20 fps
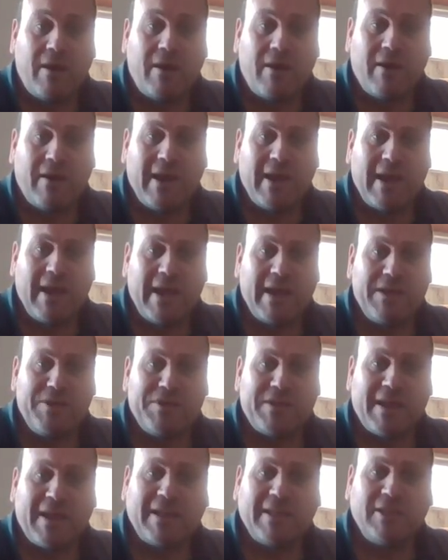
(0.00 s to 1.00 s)
I
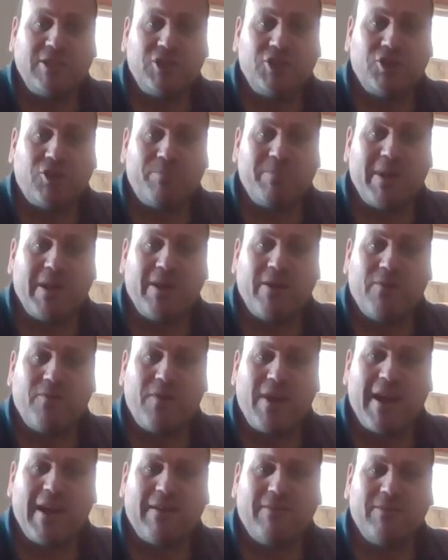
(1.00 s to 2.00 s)
started shopping
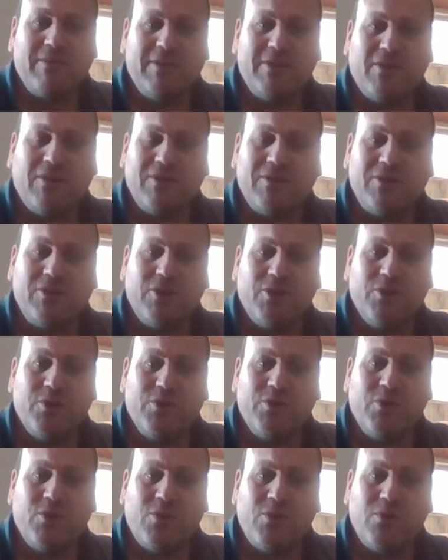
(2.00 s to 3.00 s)
around on
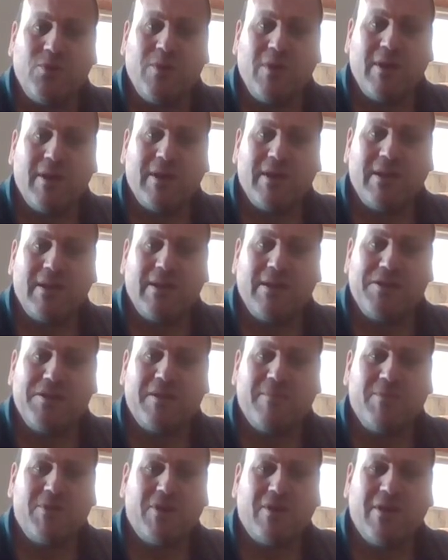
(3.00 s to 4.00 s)
Google
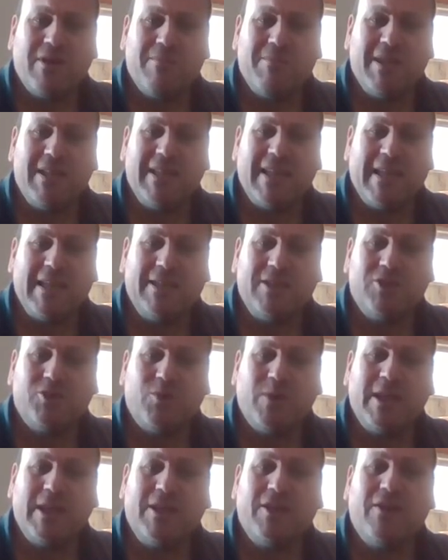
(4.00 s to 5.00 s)
sometime in late
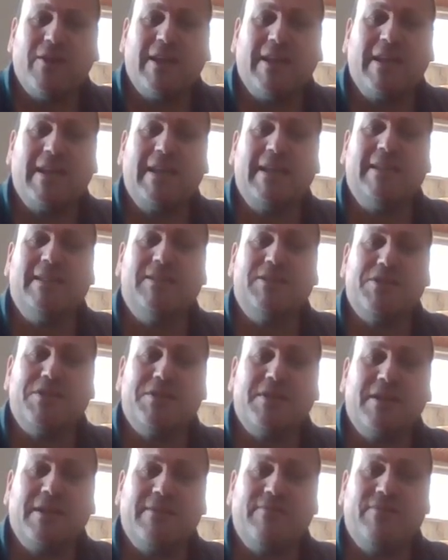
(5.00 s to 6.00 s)
2019 to
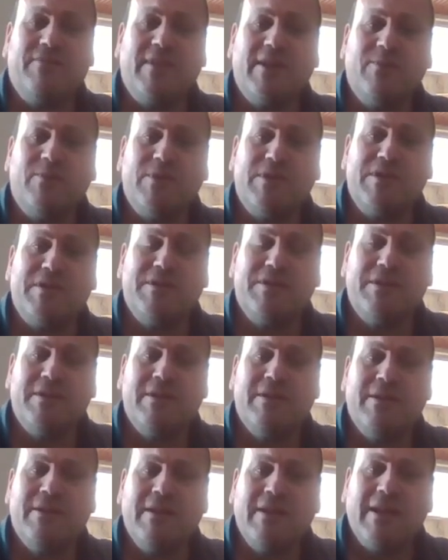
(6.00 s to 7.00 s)
see if there was
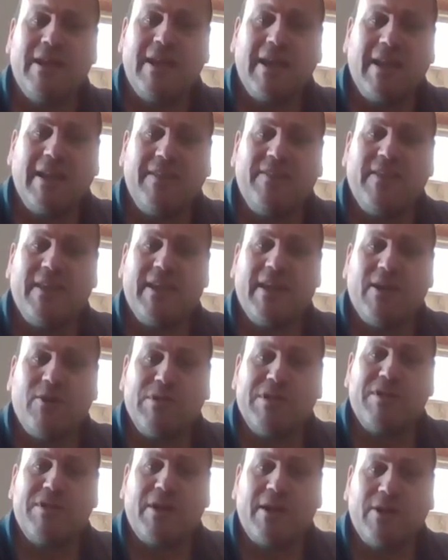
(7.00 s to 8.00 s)
anything
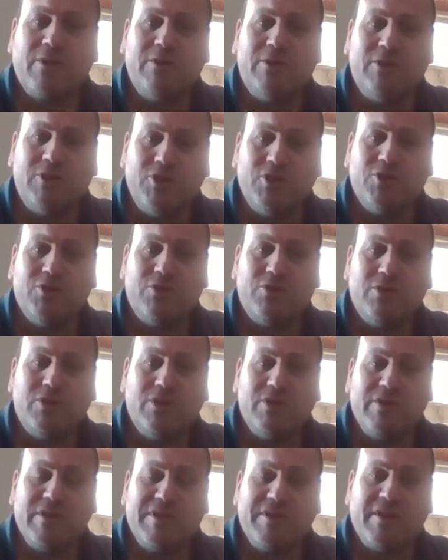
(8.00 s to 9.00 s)
else I could do
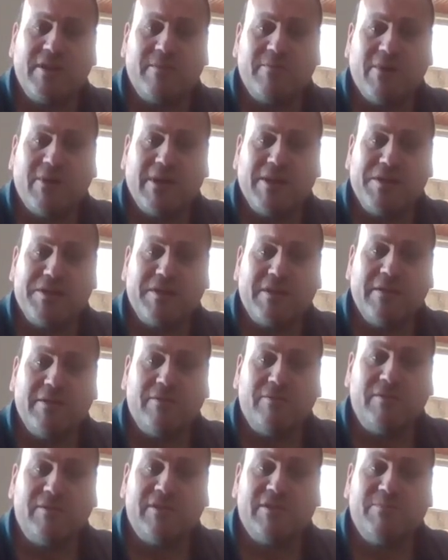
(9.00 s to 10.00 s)
using my
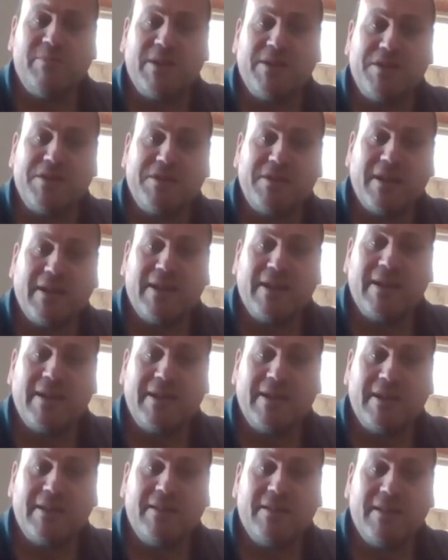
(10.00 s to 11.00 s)
skills but
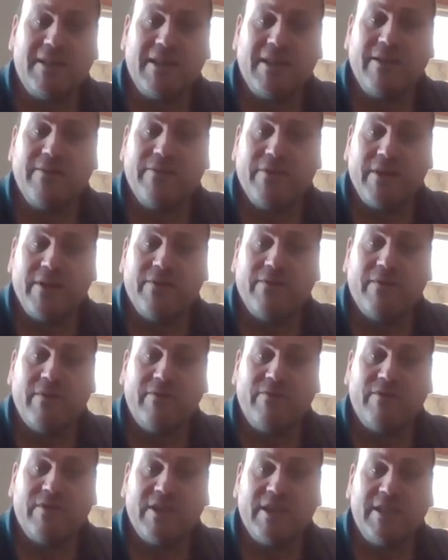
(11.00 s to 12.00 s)
staying in the area
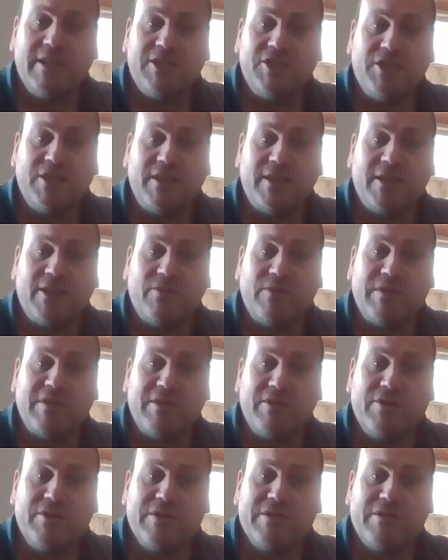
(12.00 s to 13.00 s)
of teaching that I was
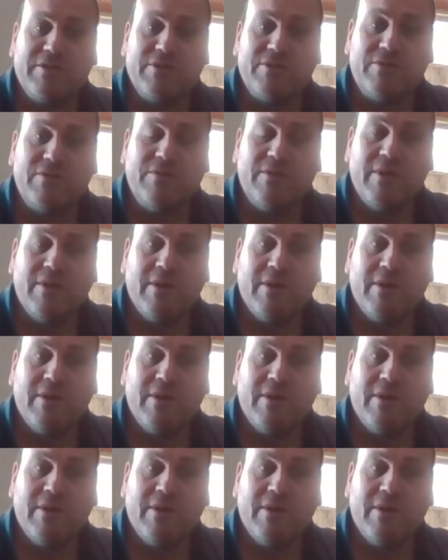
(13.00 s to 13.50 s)
used to.